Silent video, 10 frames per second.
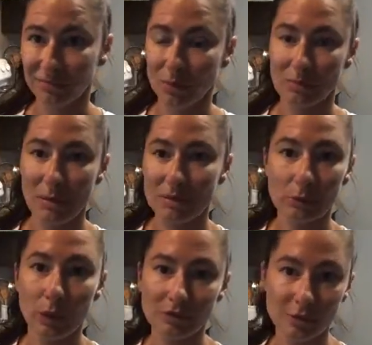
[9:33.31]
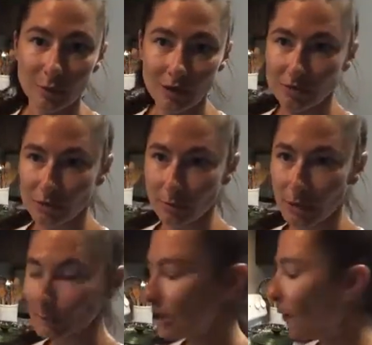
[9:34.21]
with maybe some Brussels sprouts or
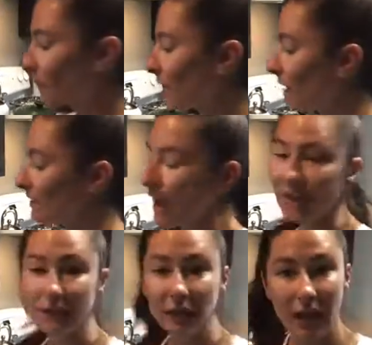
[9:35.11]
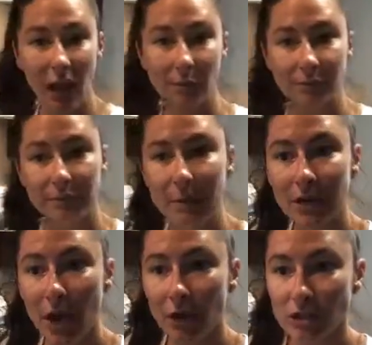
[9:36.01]
something. So yeah, if you need help, let me
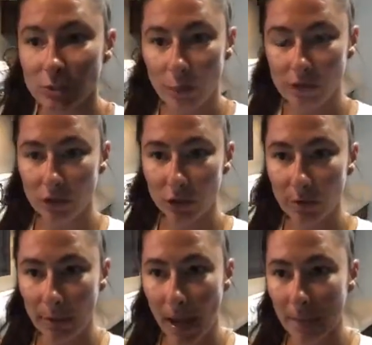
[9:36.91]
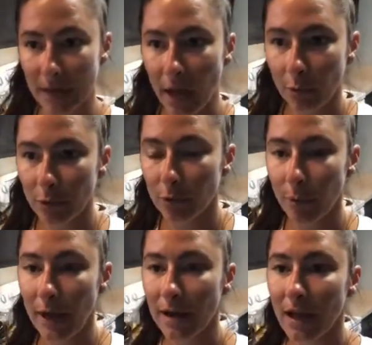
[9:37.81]
know. Just post in the group. I'm happy to help you.
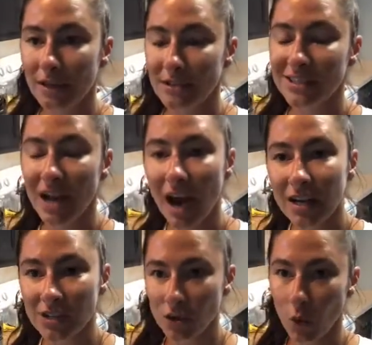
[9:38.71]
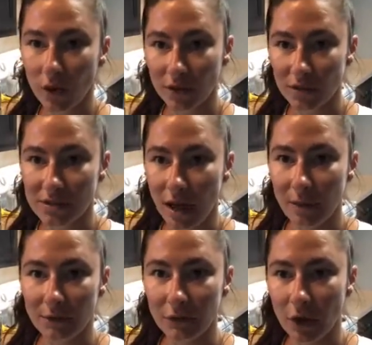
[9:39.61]
But there's a ton of tutorials.
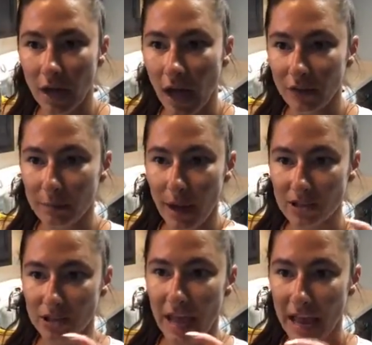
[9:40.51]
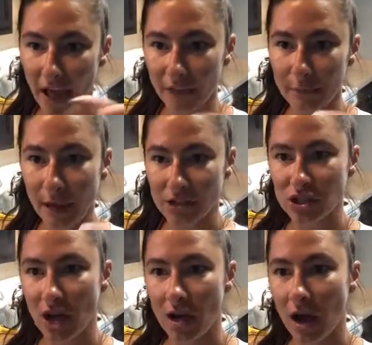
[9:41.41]
If you go to
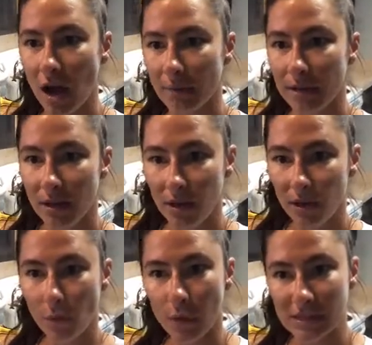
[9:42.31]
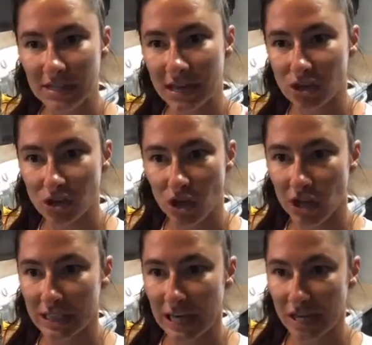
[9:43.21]

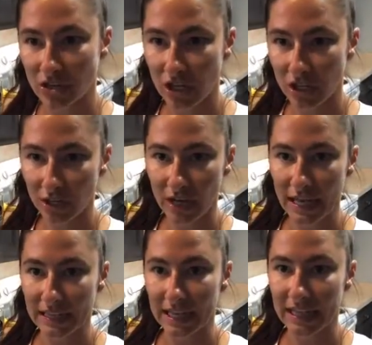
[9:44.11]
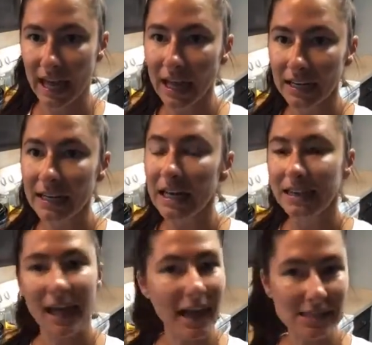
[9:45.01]
ahealthypassion.com/start-here, and I can link that.
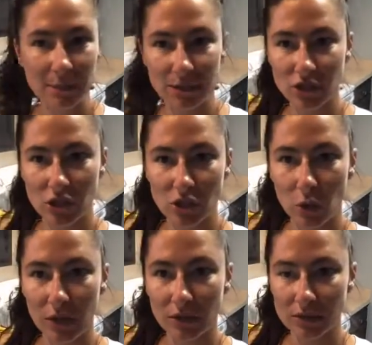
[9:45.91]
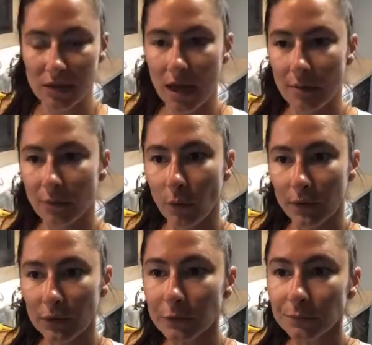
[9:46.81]
That has a bunch of tutorials for
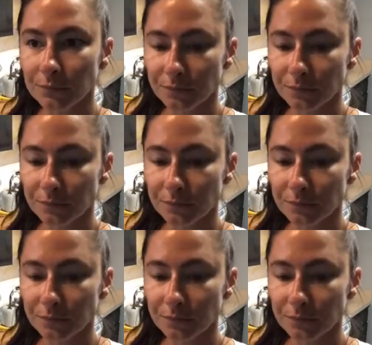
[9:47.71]
you.